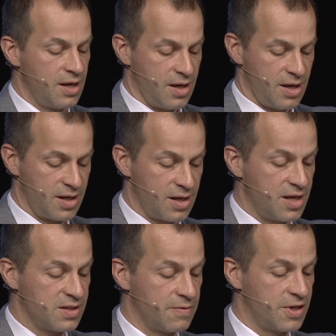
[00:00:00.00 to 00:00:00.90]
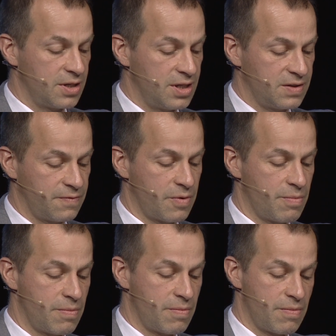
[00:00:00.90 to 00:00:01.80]
and István is
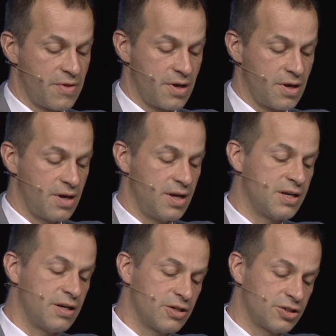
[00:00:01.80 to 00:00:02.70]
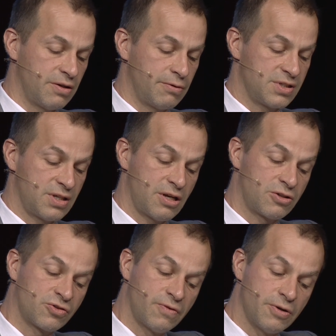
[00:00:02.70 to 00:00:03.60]
from the International
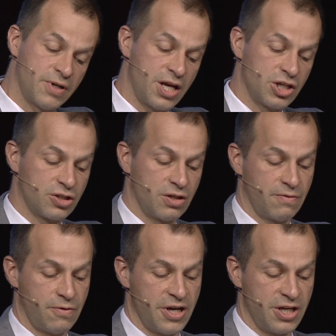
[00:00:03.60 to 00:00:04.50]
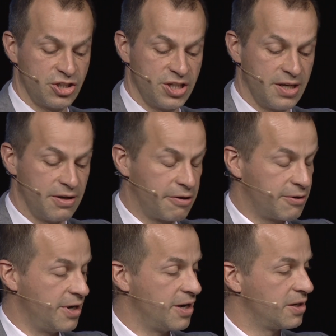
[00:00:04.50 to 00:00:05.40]
Research Foundation for Energy and
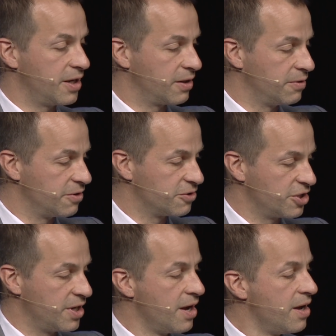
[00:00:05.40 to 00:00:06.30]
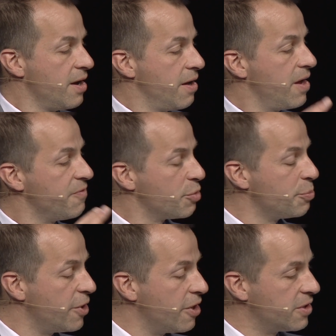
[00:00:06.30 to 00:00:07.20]
Nuclear Technology. They've
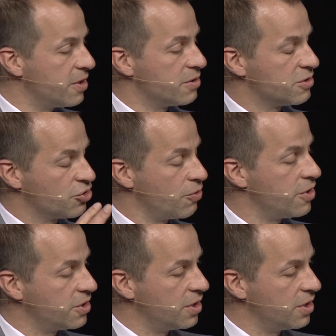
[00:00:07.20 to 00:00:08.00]
prepared a short